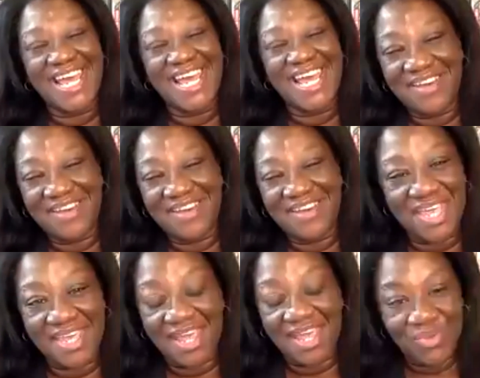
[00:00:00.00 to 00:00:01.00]
And I have to
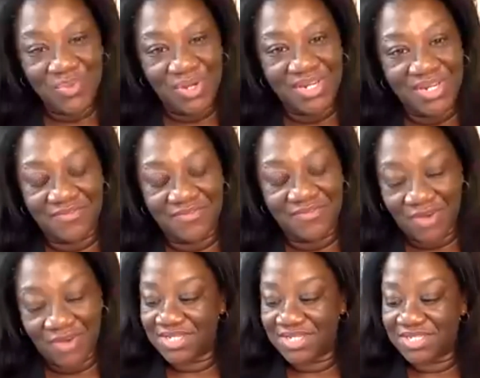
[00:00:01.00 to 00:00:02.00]
thank everyone involved
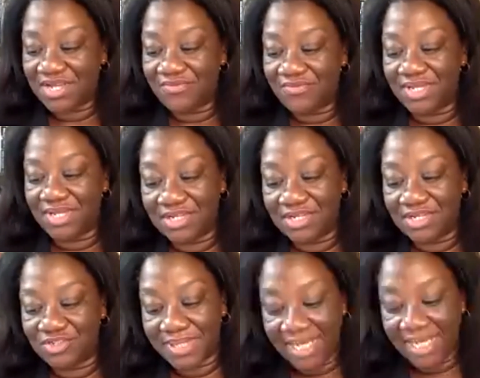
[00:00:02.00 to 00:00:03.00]
with the Discovery Lecture
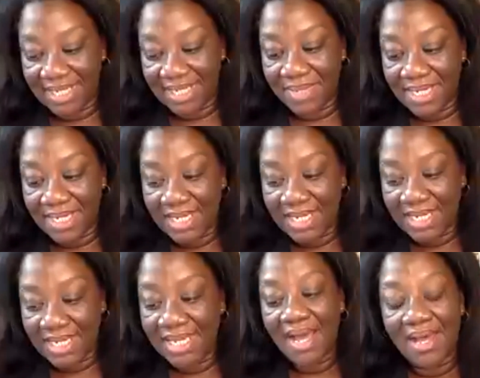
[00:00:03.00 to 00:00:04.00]
Planning Committee,
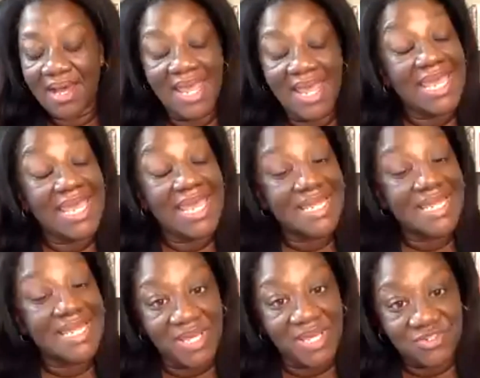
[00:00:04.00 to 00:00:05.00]
and a
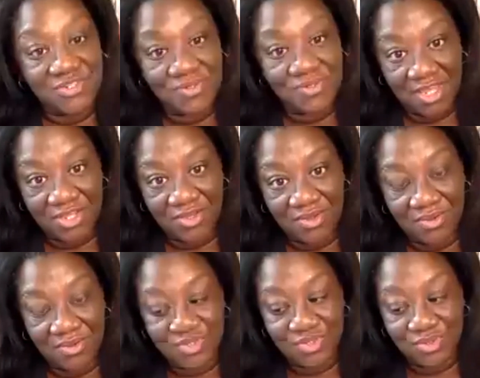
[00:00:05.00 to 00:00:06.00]
special thank
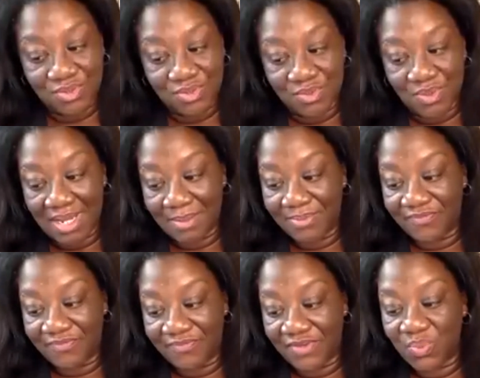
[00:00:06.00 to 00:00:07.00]
you to
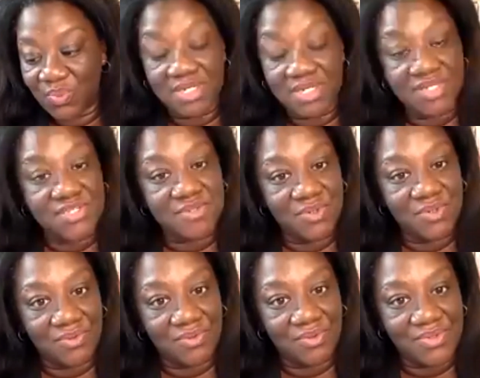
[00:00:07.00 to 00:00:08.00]
Professor Wendy
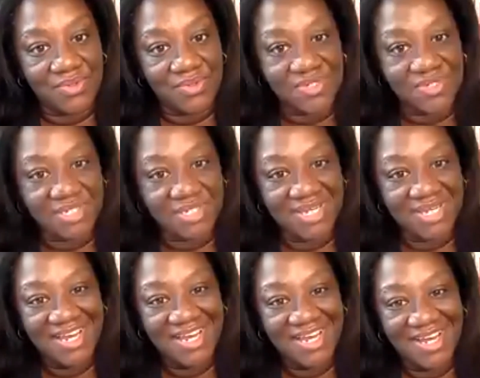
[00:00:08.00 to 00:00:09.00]
Smooth, who hosted
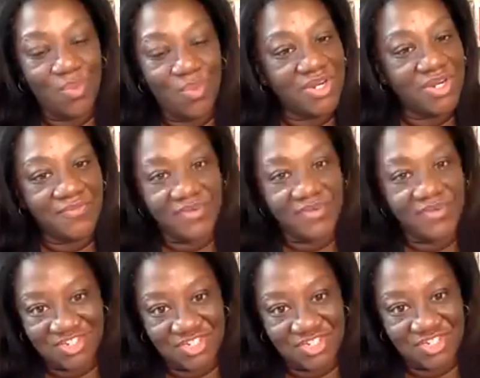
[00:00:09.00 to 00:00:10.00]
a wonderful
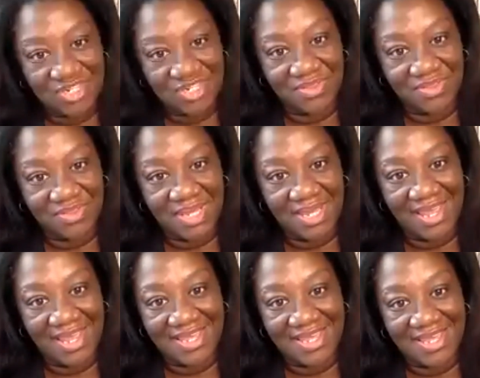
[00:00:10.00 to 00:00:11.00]
discussion with
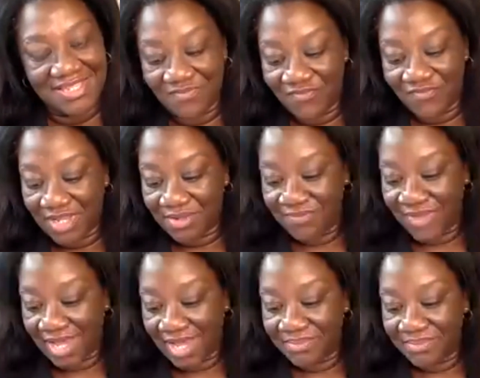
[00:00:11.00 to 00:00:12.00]
me and some fellow
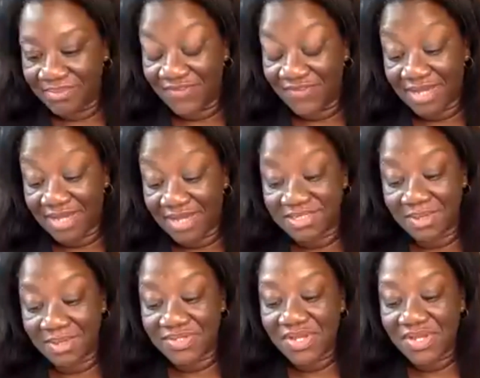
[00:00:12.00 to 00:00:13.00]
faculty
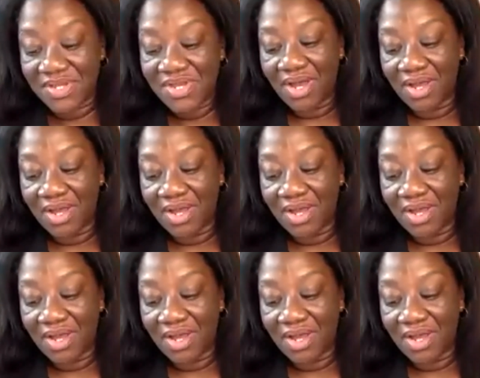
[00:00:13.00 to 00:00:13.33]
members